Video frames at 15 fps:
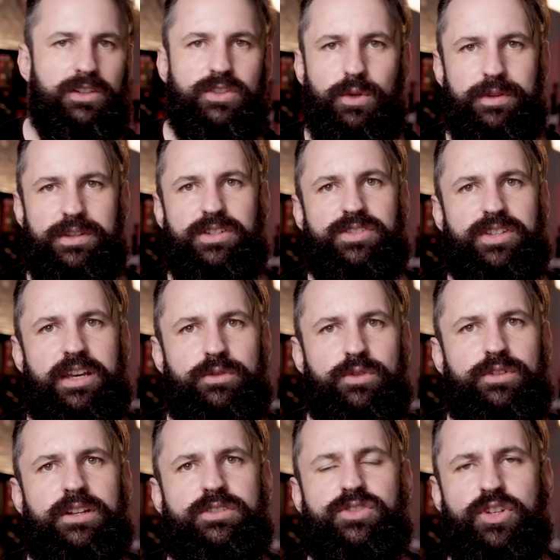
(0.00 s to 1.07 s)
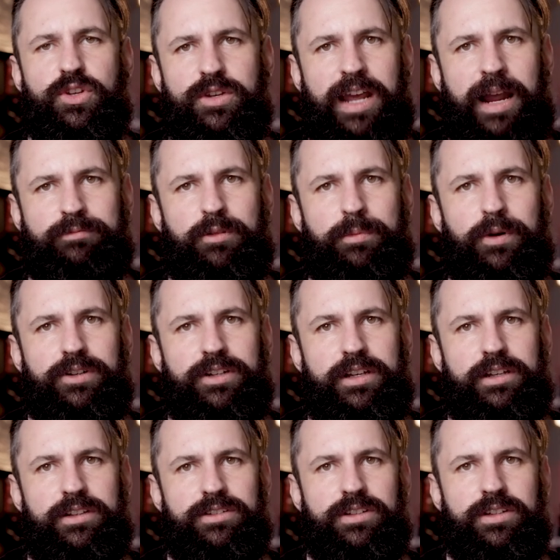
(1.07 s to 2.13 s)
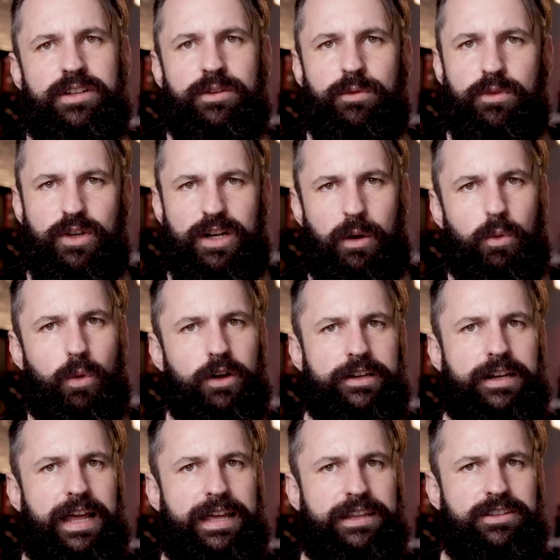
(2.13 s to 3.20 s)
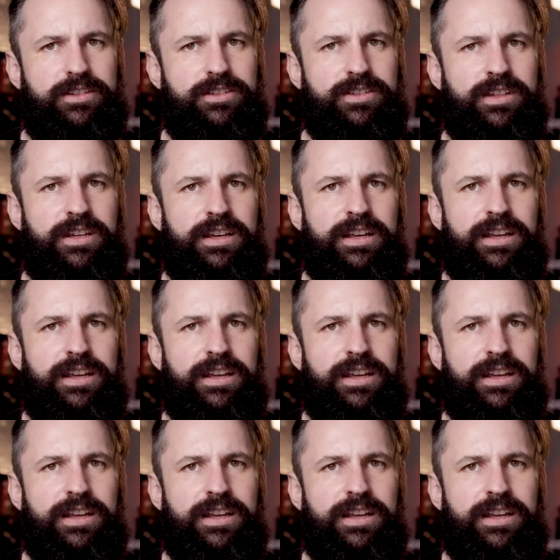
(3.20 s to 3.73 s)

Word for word: So at this stage, we've got our two camera bodies. We've got our one lens.